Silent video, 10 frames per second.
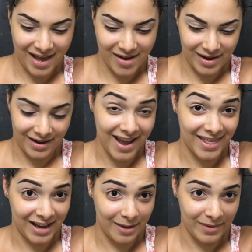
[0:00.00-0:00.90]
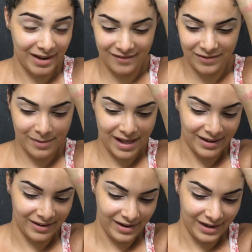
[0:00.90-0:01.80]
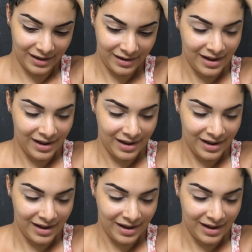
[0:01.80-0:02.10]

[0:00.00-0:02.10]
Okay, I think I'm going to love the palette already.